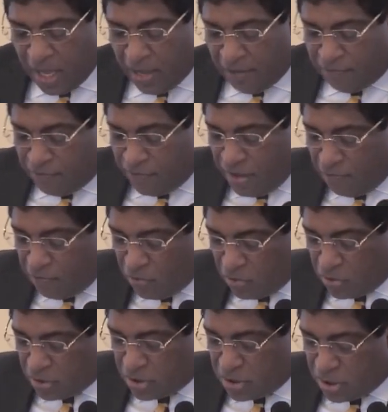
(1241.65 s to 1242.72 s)
If we
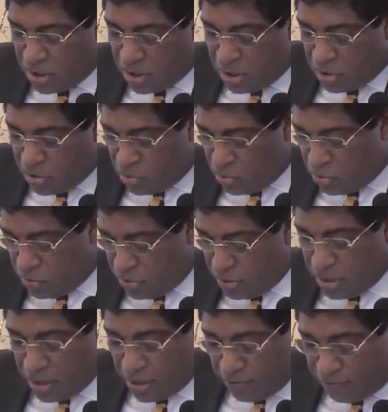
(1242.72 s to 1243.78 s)
want,
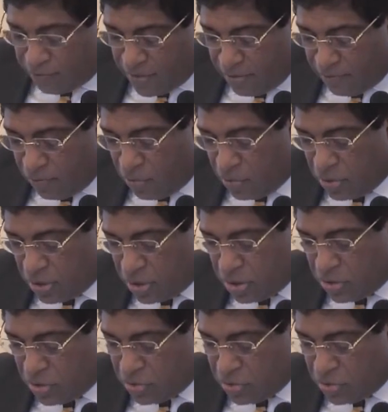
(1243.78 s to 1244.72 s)
if we want